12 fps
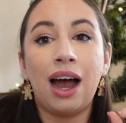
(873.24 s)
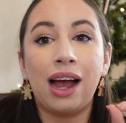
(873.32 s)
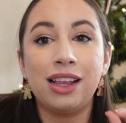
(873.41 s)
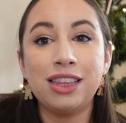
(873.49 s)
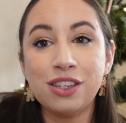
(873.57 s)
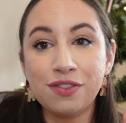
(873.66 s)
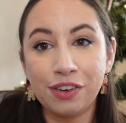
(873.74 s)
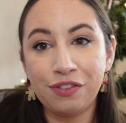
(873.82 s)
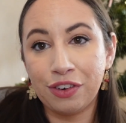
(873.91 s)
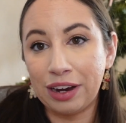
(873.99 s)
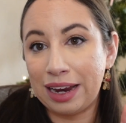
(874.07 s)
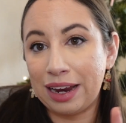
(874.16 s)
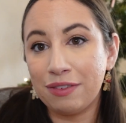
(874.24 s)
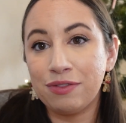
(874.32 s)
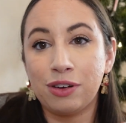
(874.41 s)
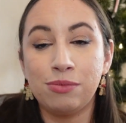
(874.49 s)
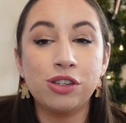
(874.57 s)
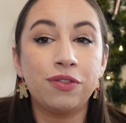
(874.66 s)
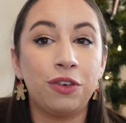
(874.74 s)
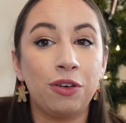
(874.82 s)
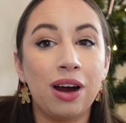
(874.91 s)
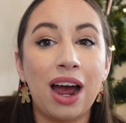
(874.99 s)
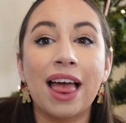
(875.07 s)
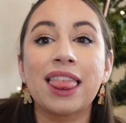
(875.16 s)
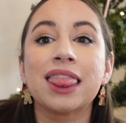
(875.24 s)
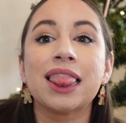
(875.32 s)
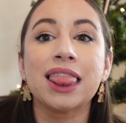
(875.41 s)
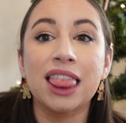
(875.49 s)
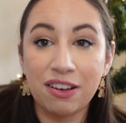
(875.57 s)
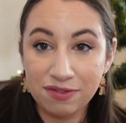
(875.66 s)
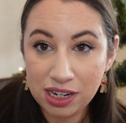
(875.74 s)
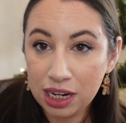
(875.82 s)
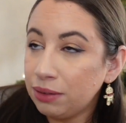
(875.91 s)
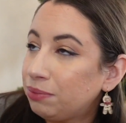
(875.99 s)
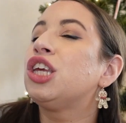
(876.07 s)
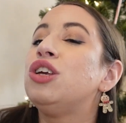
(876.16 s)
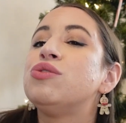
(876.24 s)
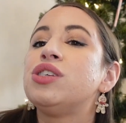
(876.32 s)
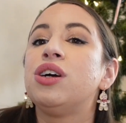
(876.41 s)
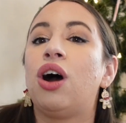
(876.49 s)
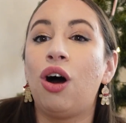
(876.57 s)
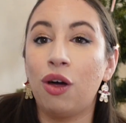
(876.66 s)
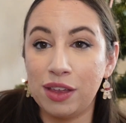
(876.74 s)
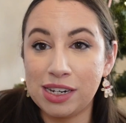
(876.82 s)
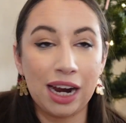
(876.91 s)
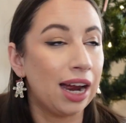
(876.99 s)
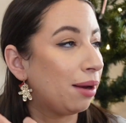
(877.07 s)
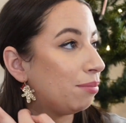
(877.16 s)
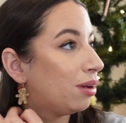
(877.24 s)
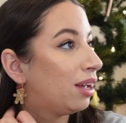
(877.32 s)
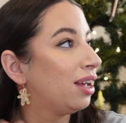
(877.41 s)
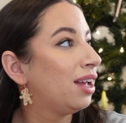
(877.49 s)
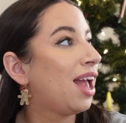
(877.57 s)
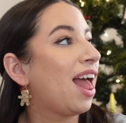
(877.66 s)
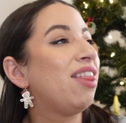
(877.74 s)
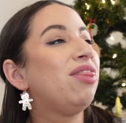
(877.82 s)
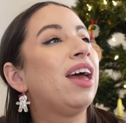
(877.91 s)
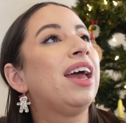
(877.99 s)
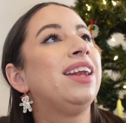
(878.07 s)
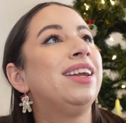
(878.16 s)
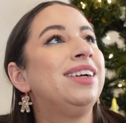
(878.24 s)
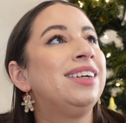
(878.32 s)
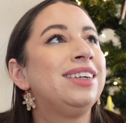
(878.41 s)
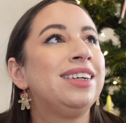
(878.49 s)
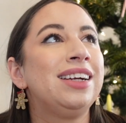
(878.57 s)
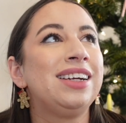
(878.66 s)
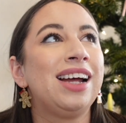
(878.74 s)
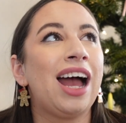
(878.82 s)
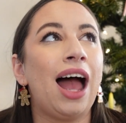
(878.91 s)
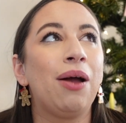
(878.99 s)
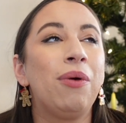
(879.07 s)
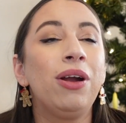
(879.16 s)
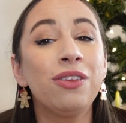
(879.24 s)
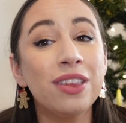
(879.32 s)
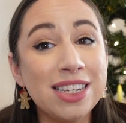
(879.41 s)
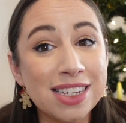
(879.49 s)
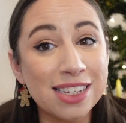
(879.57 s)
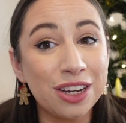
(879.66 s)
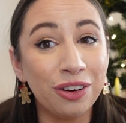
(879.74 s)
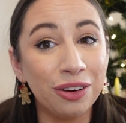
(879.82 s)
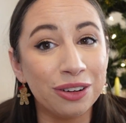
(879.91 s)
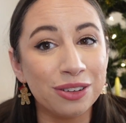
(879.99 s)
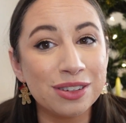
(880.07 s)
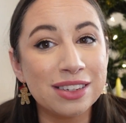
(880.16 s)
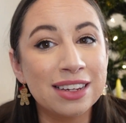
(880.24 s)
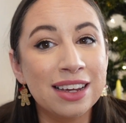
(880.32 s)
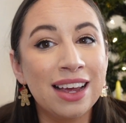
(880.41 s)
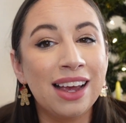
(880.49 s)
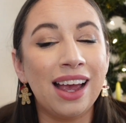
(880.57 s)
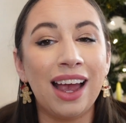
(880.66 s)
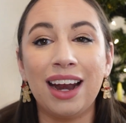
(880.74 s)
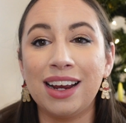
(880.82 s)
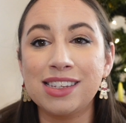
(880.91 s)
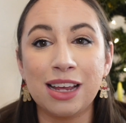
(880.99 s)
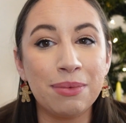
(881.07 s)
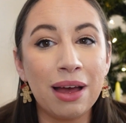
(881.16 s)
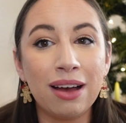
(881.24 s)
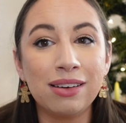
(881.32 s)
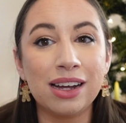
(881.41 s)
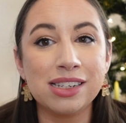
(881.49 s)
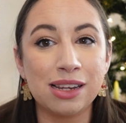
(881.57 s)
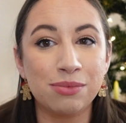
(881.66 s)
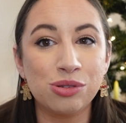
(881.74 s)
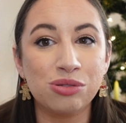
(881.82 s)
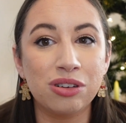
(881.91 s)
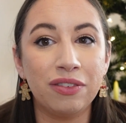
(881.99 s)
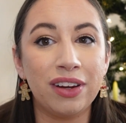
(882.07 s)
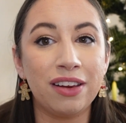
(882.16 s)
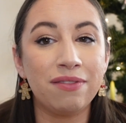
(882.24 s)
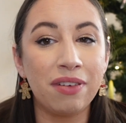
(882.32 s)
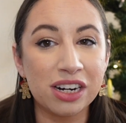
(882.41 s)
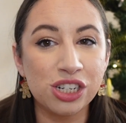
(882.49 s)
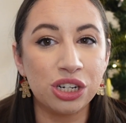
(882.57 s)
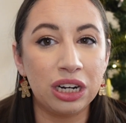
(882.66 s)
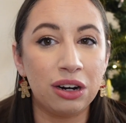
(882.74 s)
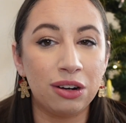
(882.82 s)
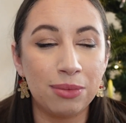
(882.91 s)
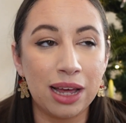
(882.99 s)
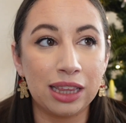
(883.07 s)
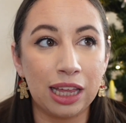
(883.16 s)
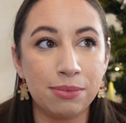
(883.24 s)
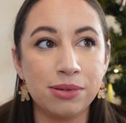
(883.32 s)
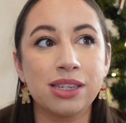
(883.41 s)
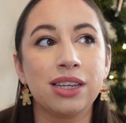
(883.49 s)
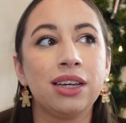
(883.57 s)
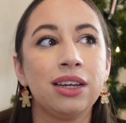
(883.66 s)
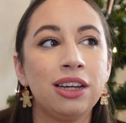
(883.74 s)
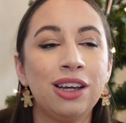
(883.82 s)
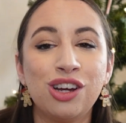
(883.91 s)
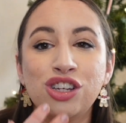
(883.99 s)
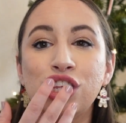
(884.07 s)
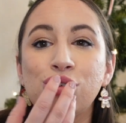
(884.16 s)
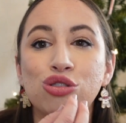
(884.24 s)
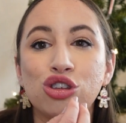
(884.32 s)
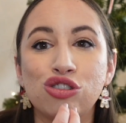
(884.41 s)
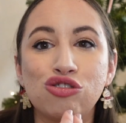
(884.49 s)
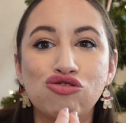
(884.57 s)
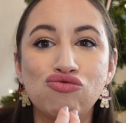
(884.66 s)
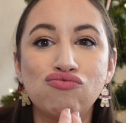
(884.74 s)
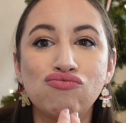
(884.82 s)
I got this for free from Sephora. I loved it. Used it all the time. And then I went on the Disney cruise and I somehow got some sort of an infection on my lips. They were like